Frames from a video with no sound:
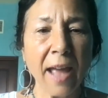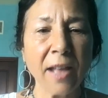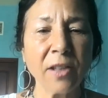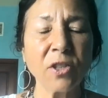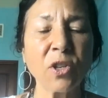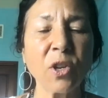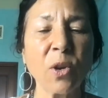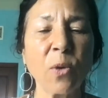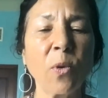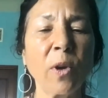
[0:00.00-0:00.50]

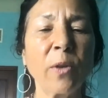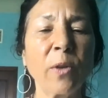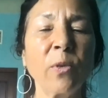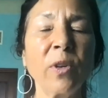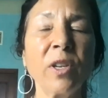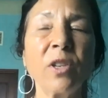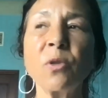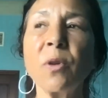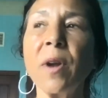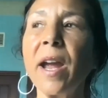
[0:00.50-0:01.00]
And so
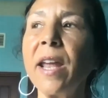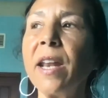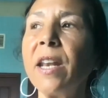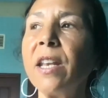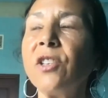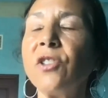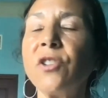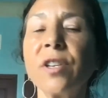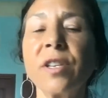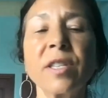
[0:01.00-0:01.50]
when we try
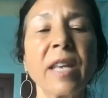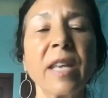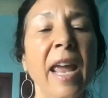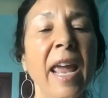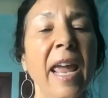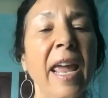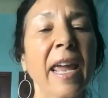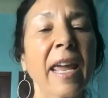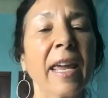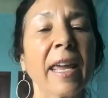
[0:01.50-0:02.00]
to just
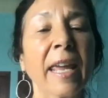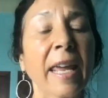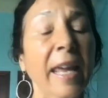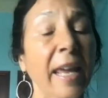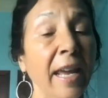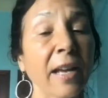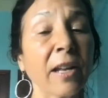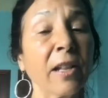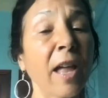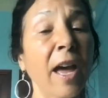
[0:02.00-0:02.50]

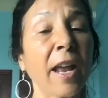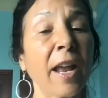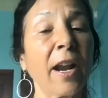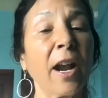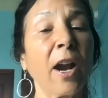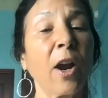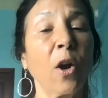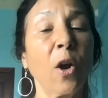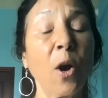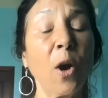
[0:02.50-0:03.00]
heal
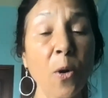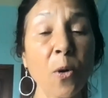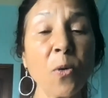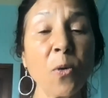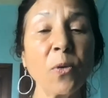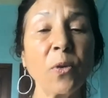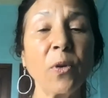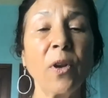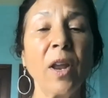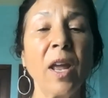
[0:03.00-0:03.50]
on our
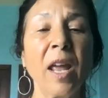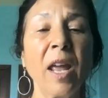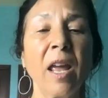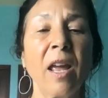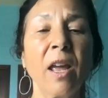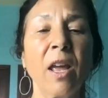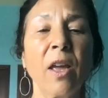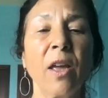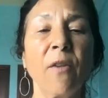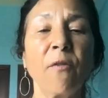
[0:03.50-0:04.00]
own
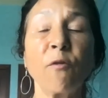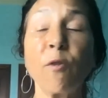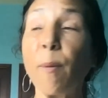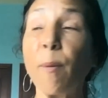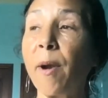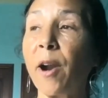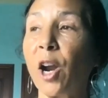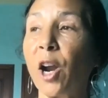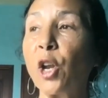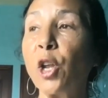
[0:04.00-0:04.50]

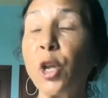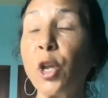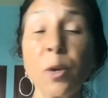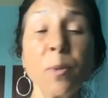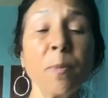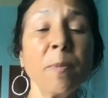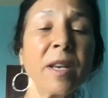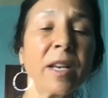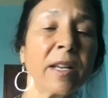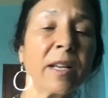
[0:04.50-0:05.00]
from our
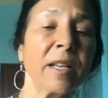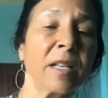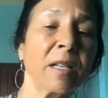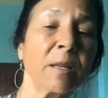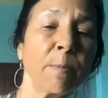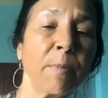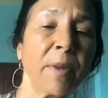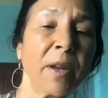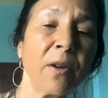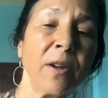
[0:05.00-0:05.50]
human
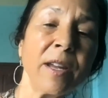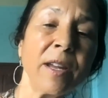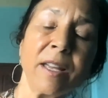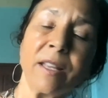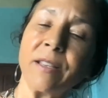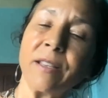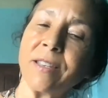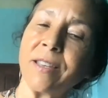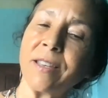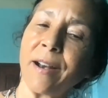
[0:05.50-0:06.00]

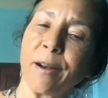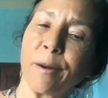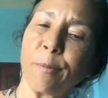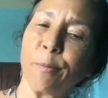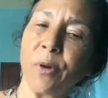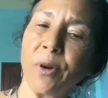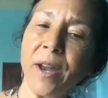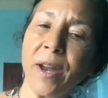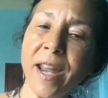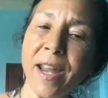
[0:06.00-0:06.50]
experience and
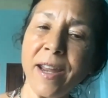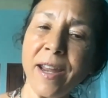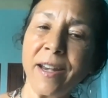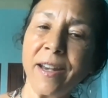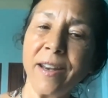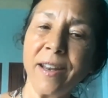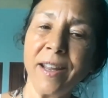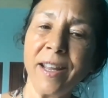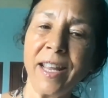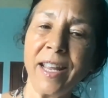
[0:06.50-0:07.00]
our
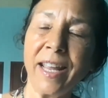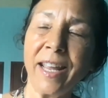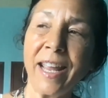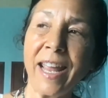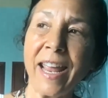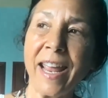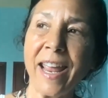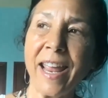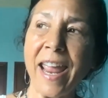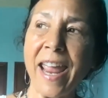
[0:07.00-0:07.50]
brain,
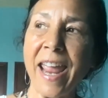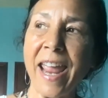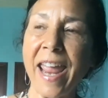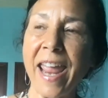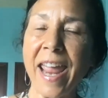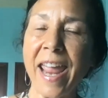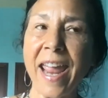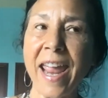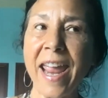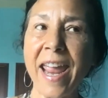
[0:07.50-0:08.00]

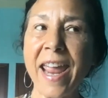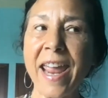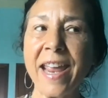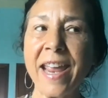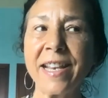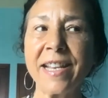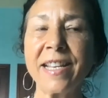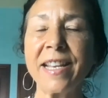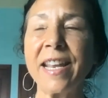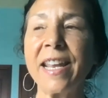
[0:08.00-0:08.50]

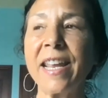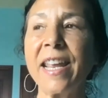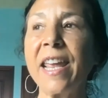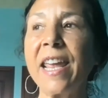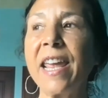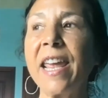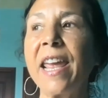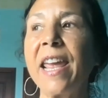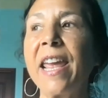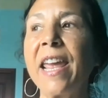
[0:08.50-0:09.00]
it
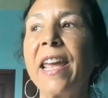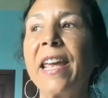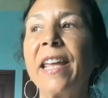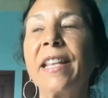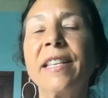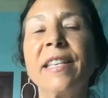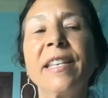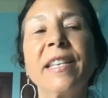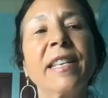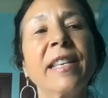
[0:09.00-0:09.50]

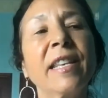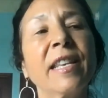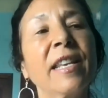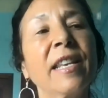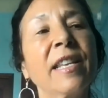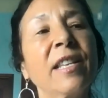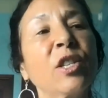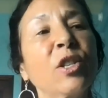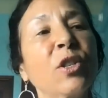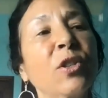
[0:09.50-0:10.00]

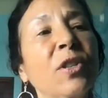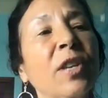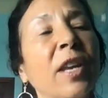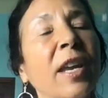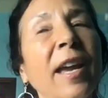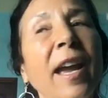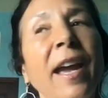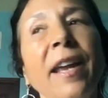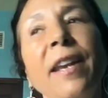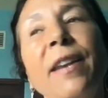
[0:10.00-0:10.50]

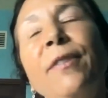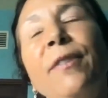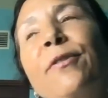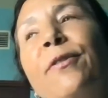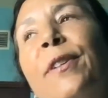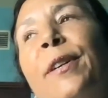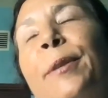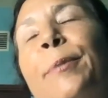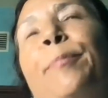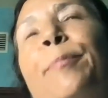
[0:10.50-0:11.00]
it's kind
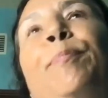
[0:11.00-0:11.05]
of